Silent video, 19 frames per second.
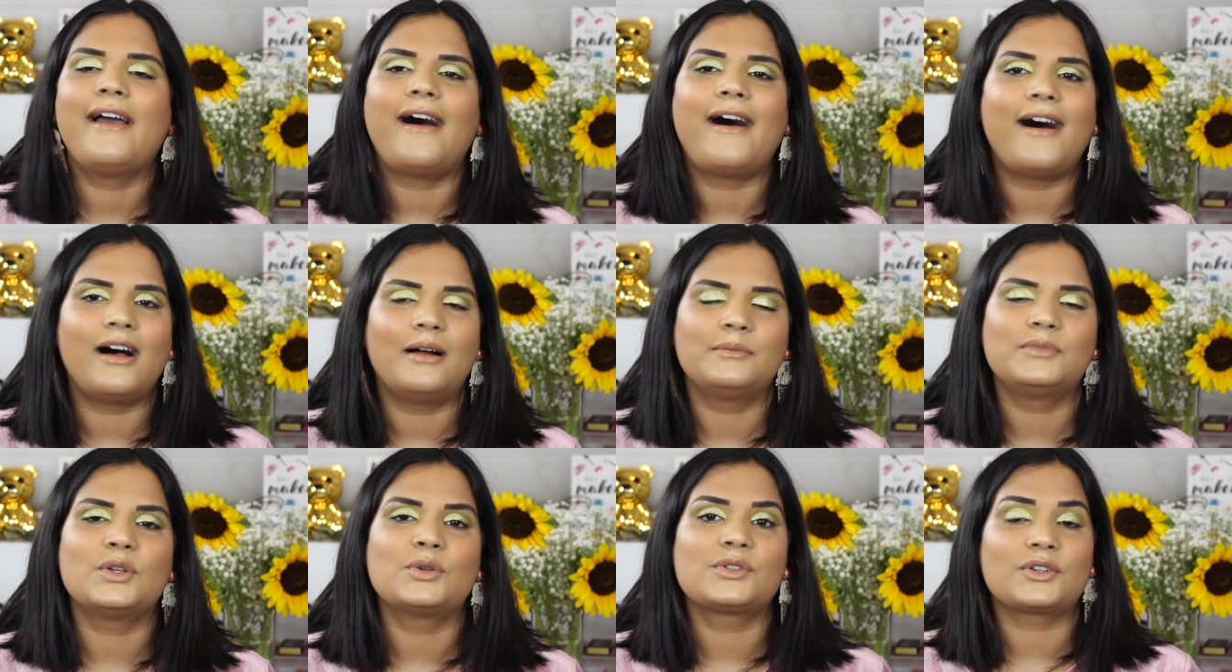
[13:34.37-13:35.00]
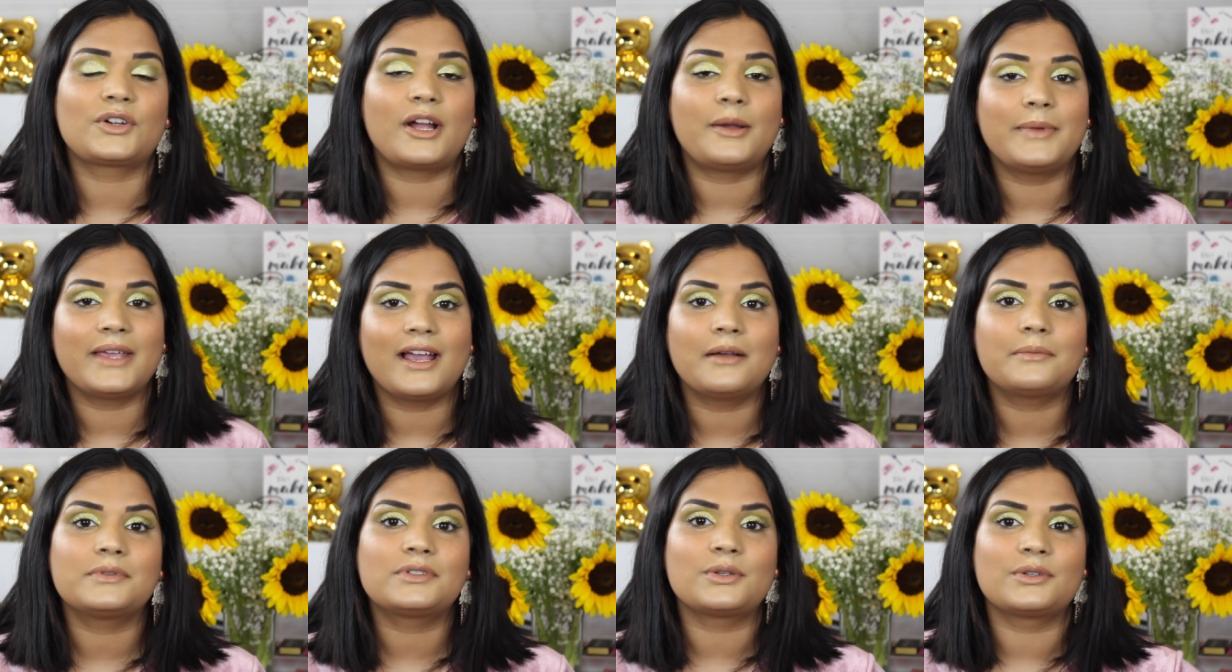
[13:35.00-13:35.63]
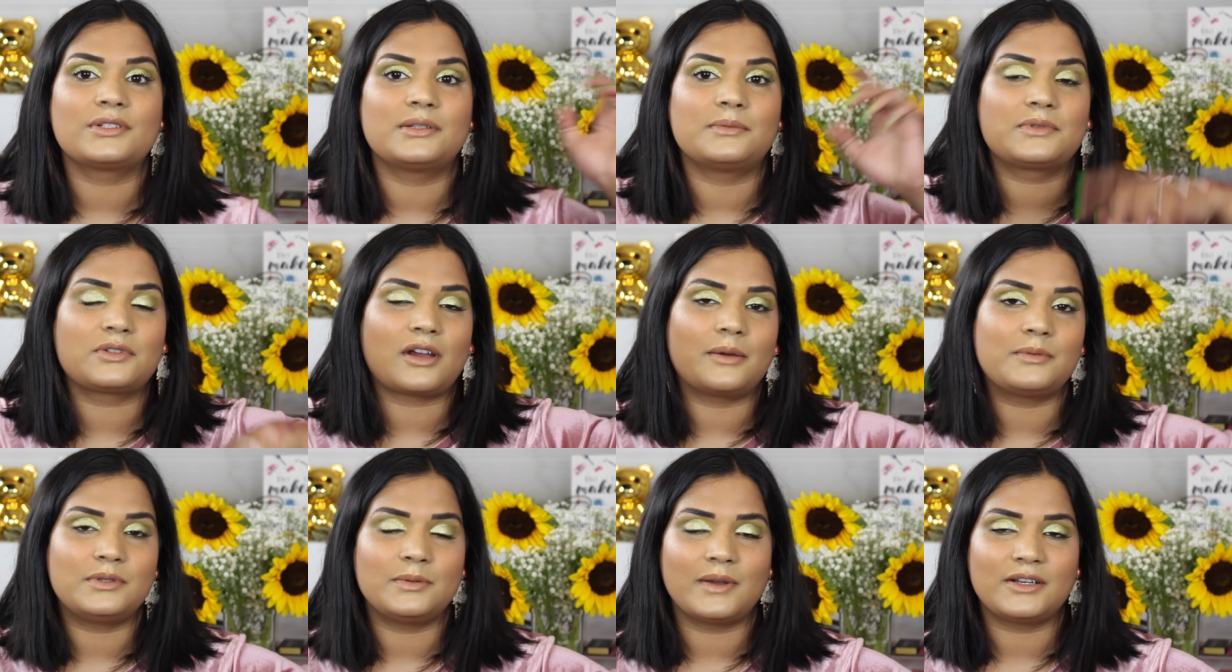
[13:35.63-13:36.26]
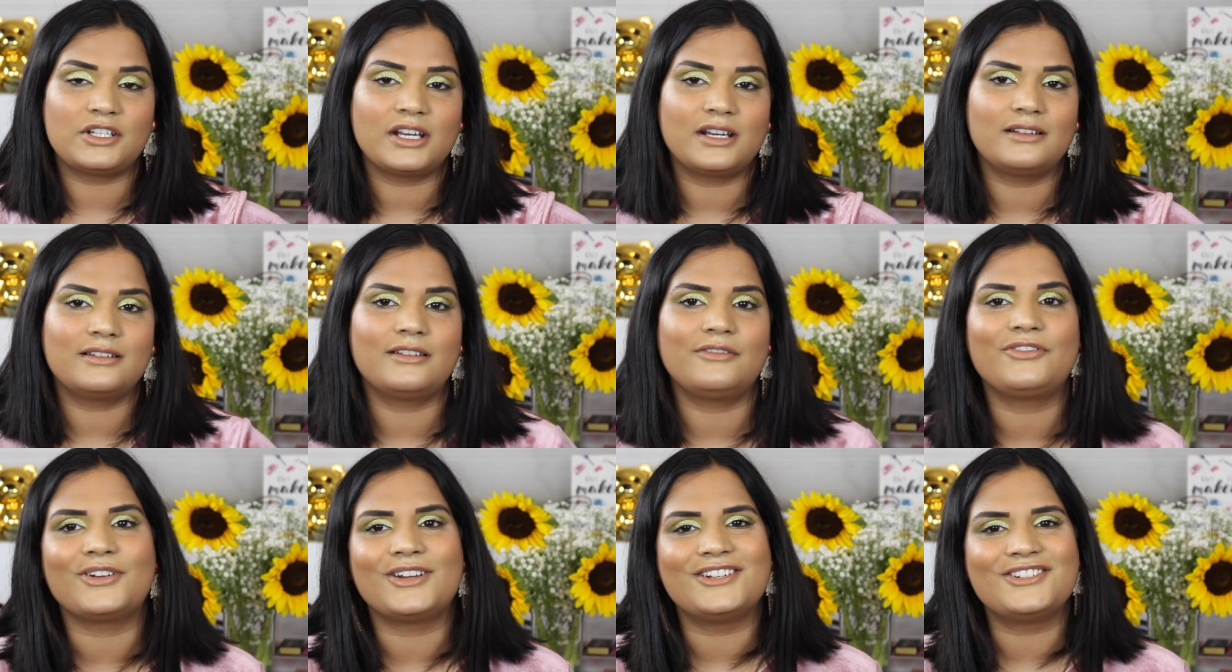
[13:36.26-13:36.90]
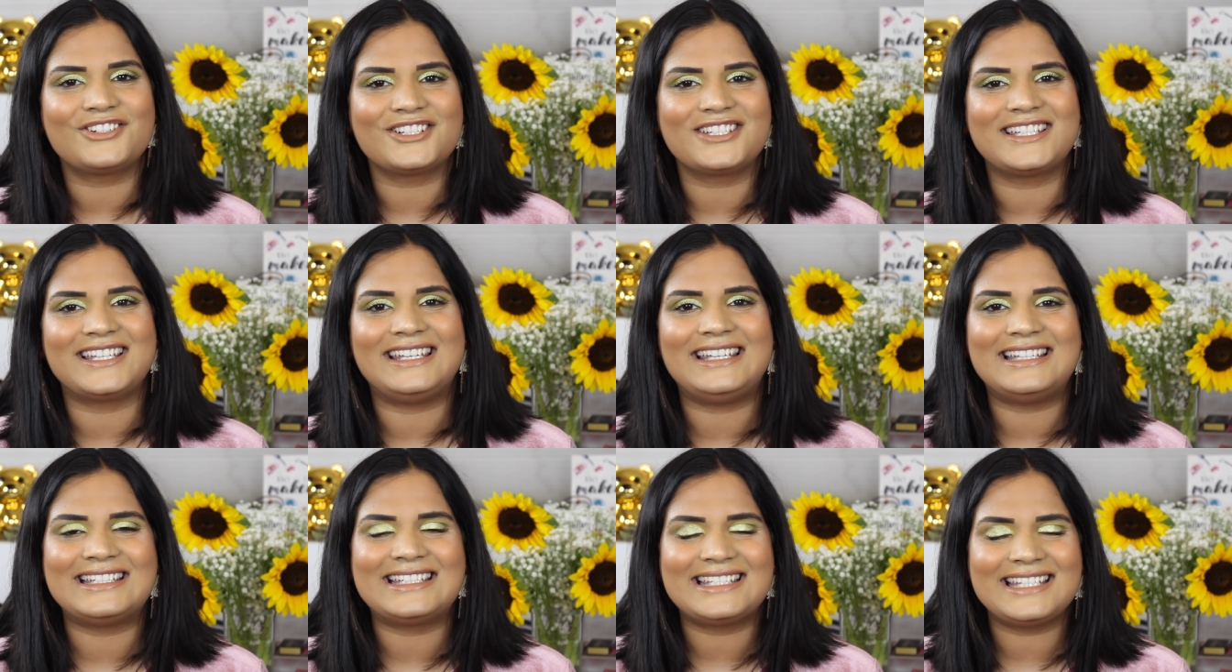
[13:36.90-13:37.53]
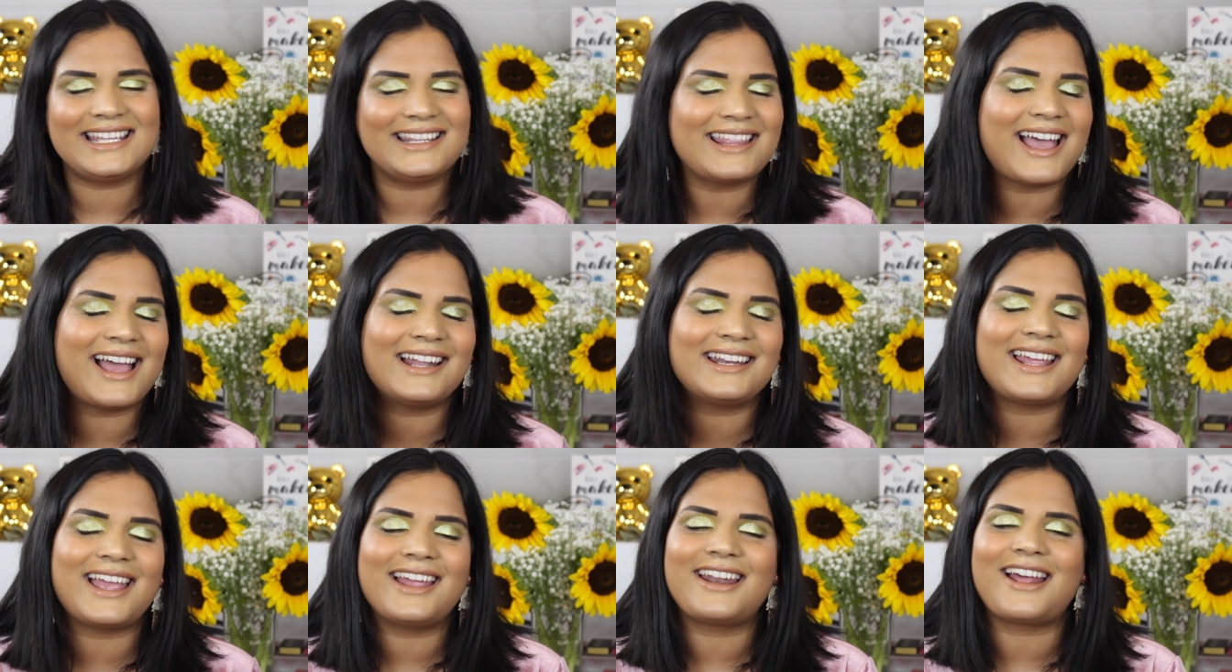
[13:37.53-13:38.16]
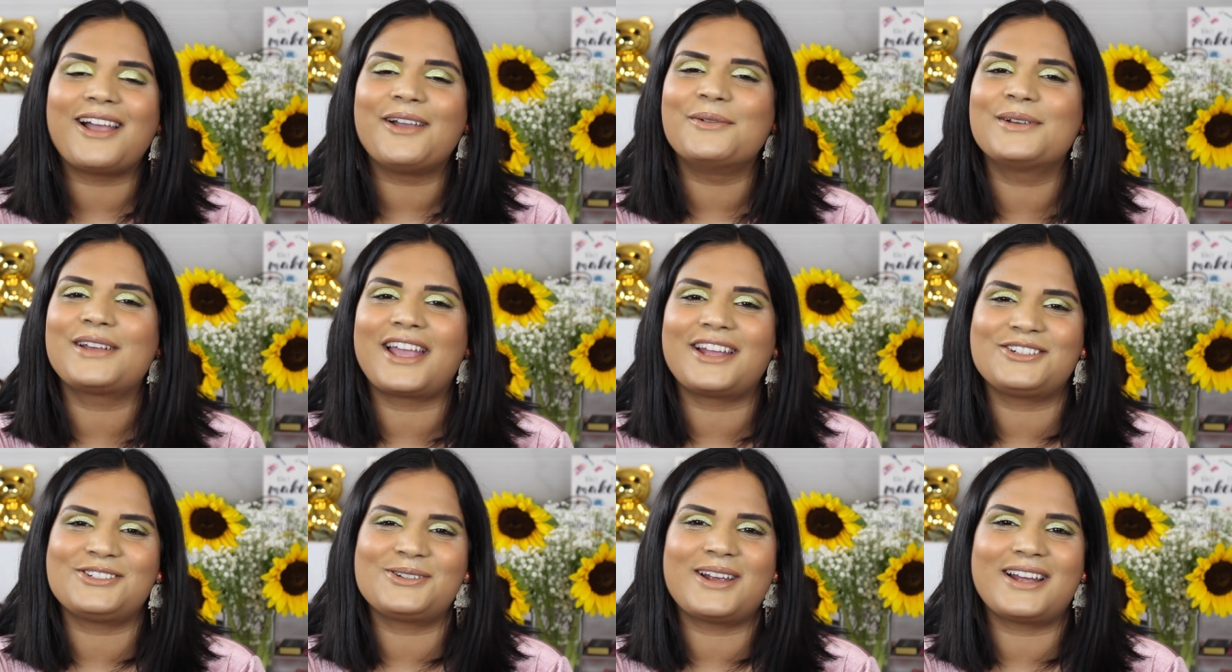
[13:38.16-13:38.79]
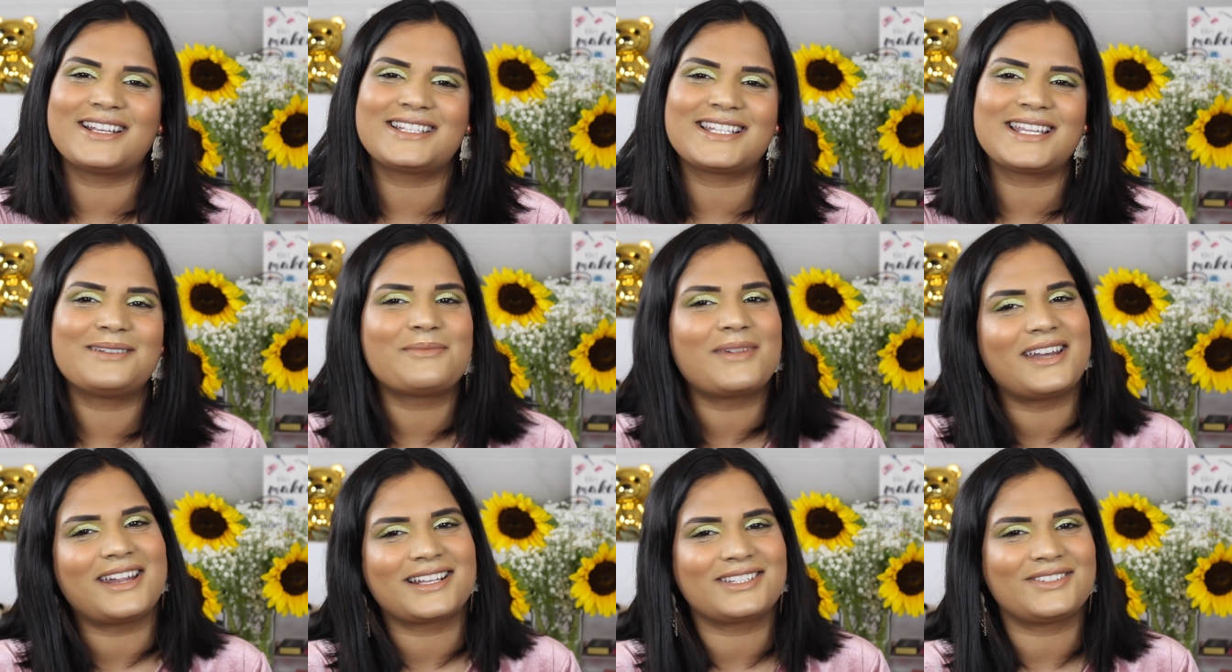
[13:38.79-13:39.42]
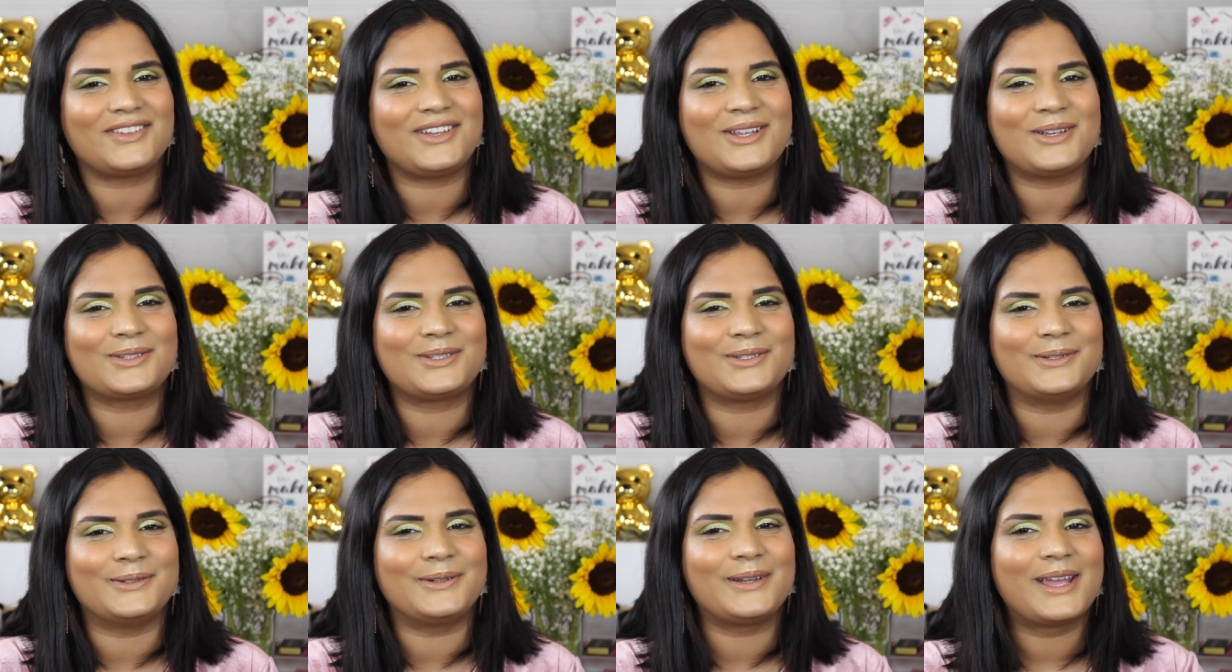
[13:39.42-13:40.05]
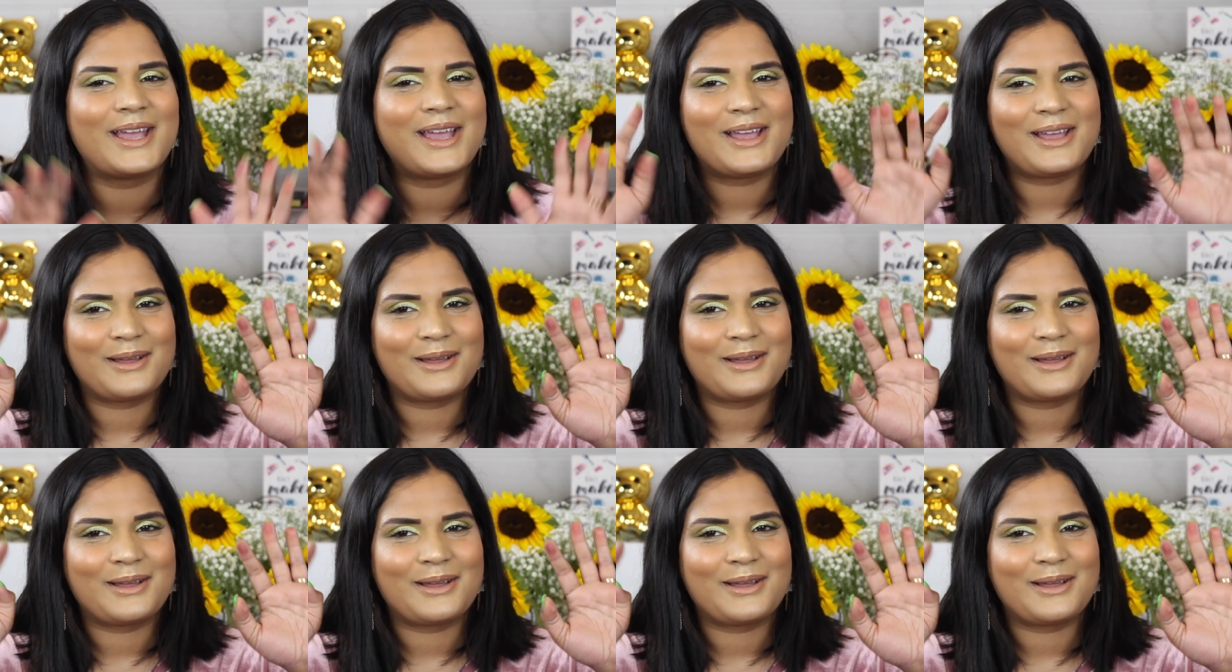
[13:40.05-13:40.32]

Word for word: Um, those are coming up, so subscribe to my channel if you're interested in seeing that, and I will catch you guys in my next video soon.